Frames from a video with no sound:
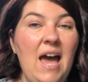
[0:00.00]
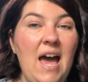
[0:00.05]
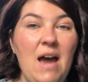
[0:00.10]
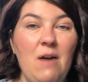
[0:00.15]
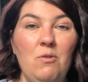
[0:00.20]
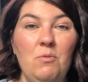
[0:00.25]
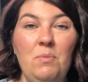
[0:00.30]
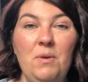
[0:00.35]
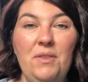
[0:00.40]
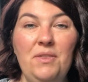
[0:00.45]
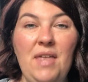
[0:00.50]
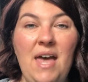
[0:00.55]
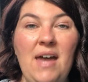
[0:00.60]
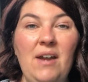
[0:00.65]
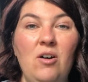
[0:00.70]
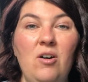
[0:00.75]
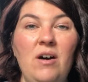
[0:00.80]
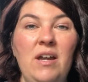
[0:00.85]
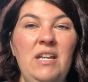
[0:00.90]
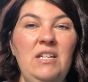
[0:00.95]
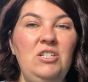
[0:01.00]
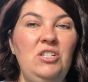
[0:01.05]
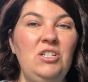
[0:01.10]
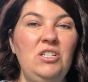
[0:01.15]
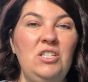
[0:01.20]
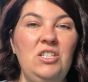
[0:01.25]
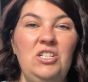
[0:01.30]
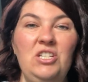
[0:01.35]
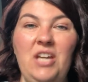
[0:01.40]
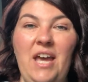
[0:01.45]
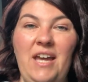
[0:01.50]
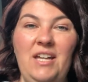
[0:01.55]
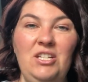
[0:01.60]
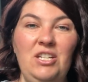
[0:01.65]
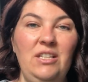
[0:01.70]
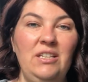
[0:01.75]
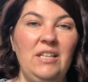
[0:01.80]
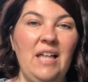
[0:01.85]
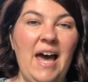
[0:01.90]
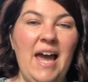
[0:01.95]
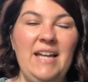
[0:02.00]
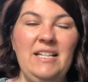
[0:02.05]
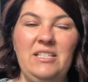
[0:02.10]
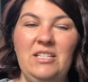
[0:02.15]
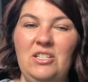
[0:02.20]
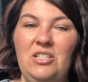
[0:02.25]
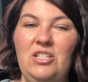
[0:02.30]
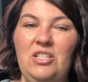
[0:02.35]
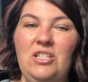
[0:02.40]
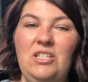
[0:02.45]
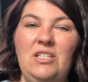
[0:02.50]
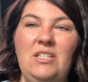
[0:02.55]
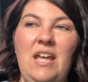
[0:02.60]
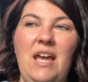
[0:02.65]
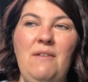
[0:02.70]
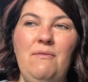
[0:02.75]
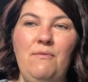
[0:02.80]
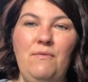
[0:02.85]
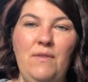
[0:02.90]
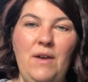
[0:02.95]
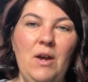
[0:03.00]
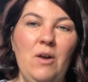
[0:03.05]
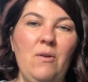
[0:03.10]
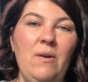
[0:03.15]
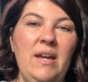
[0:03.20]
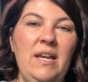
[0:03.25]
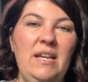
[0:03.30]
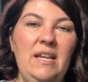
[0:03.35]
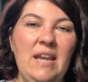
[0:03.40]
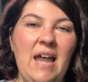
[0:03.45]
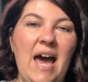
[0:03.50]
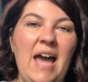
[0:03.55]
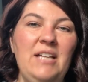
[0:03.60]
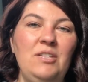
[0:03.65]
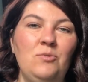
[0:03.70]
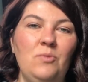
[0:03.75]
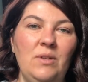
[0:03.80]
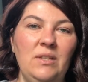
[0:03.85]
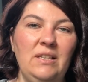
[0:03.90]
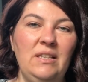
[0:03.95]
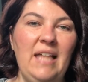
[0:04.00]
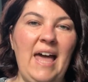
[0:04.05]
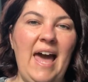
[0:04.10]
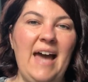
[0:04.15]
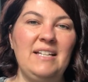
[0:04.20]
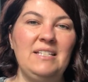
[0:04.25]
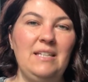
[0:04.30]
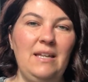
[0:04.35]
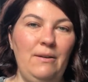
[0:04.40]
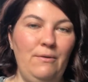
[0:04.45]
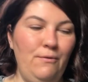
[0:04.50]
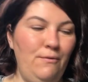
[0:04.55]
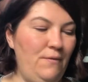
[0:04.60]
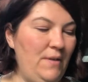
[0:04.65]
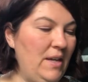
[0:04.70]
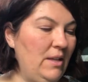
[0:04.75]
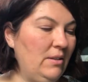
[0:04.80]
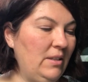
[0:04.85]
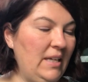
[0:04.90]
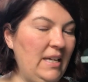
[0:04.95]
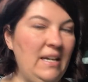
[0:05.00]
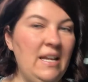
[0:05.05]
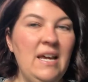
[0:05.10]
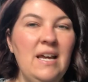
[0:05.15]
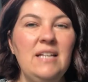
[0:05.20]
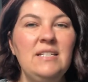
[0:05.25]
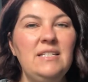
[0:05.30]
I will put that on and just the changing lights is just a very nice, relaxing feeling.